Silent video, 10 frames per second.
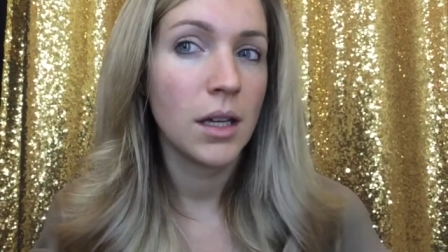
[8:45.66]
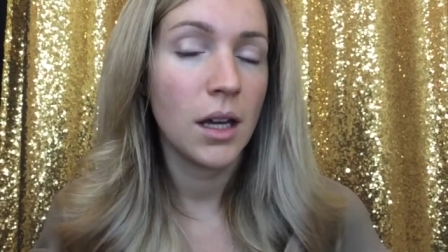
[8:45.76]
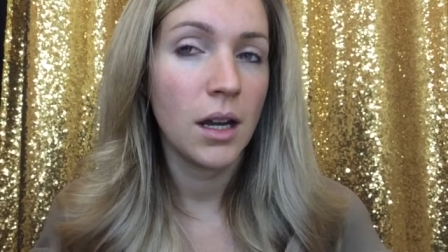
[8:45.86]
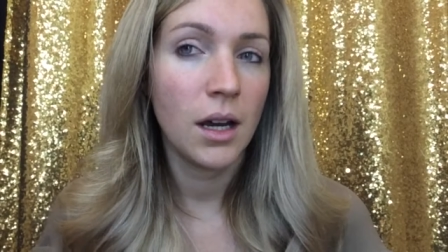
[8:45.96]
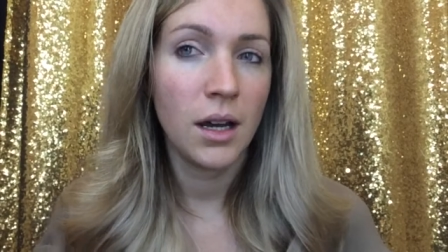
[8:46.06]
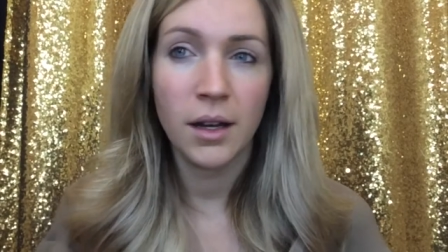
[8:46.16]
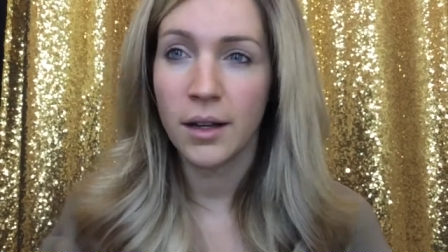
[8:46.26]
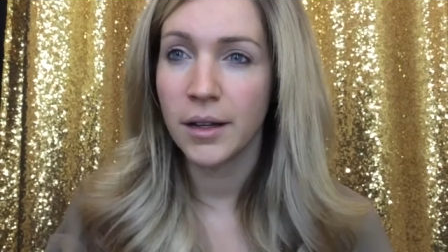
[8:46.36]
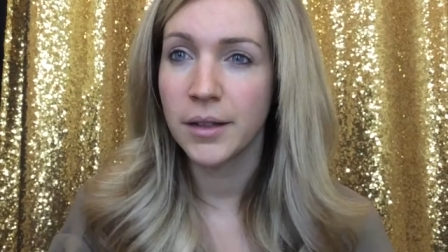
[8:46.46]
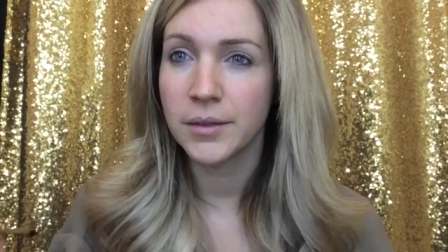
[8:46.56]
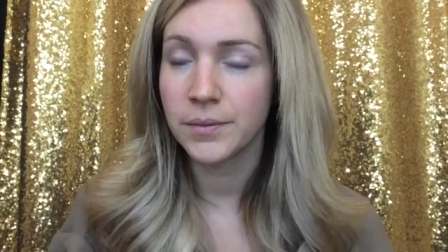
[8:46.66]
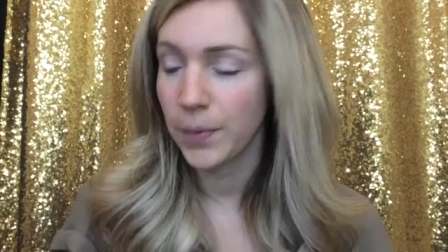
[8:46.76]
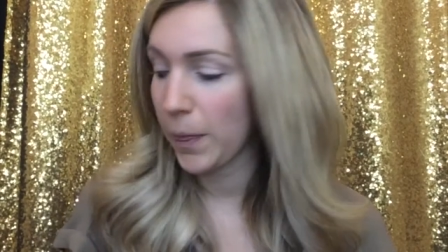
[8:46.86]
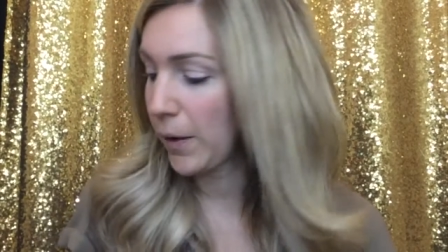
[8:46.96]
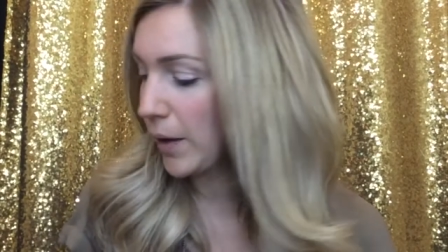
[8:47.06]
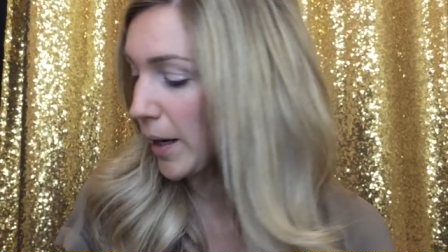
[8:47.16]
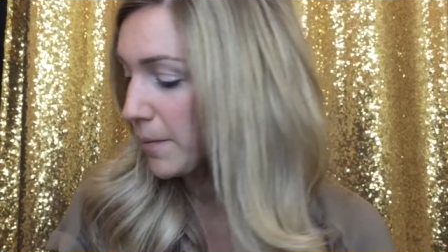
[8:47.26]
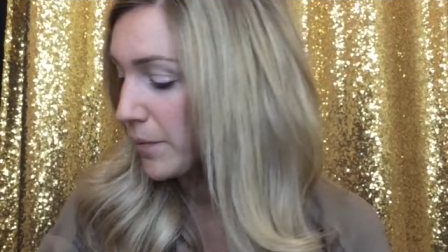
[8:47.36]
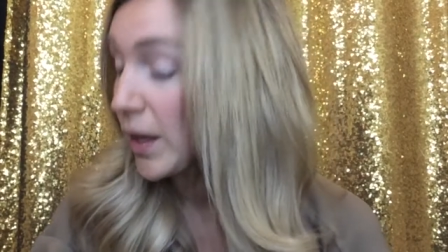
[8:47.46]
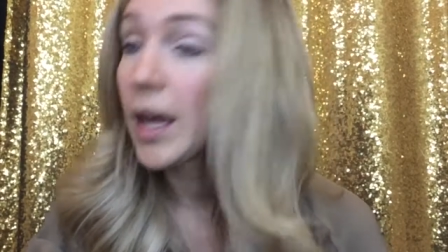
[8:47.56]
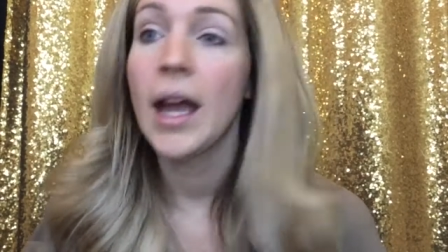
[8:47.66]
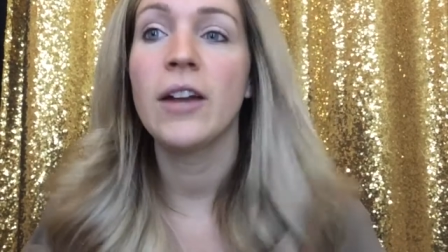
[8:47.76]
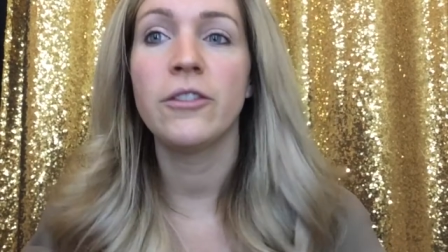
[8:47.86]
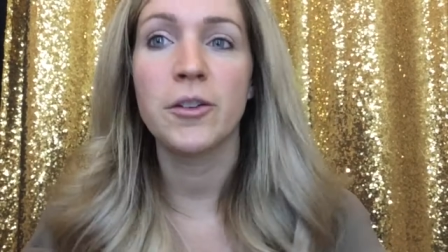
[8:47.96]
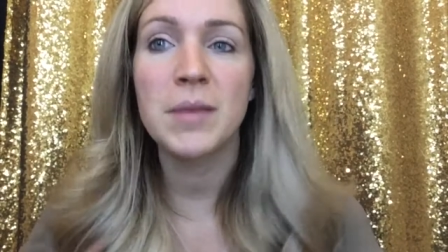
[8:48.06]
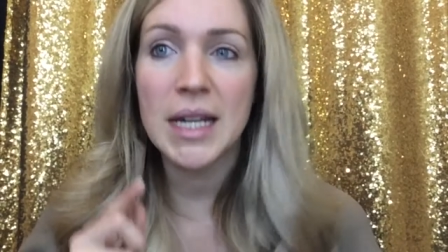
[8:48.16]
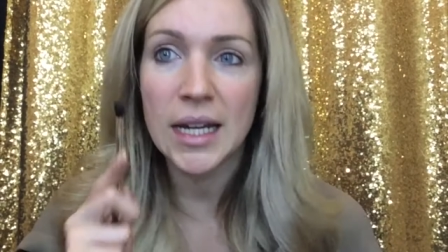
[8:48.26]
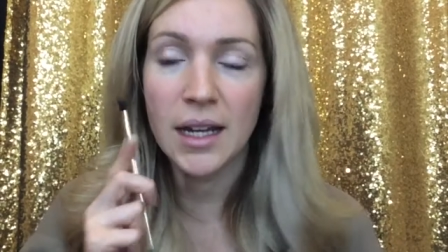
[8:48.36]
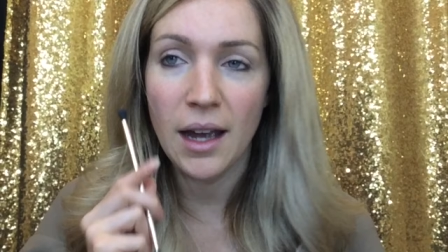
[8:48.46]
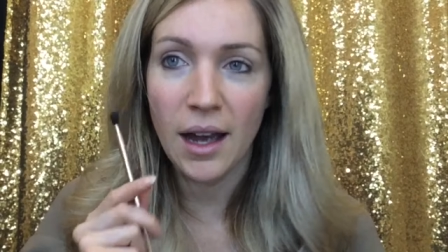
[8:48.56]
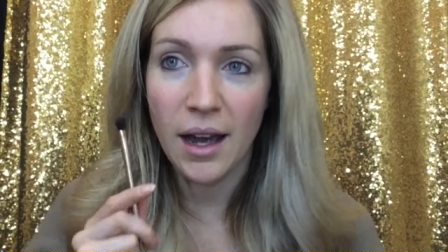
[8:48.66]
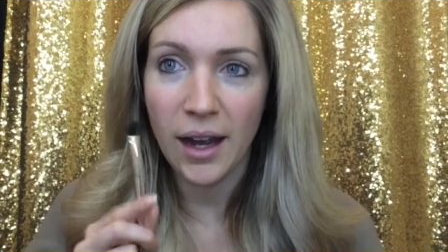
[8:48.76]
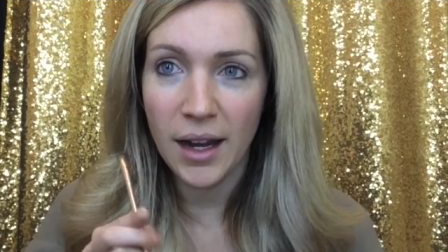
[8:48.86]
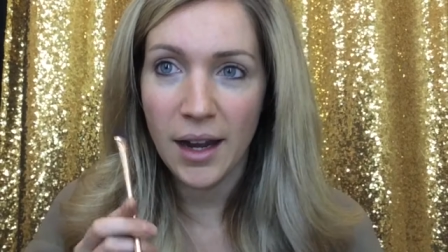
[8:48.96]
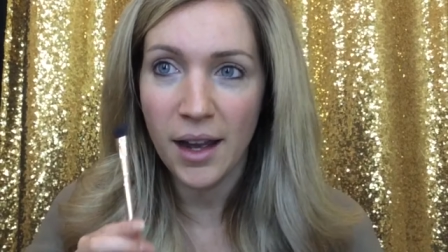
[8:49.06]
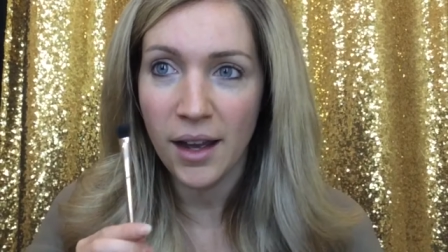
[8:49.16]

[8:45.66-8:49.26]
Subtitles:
Ta-da. Okay. And for me, I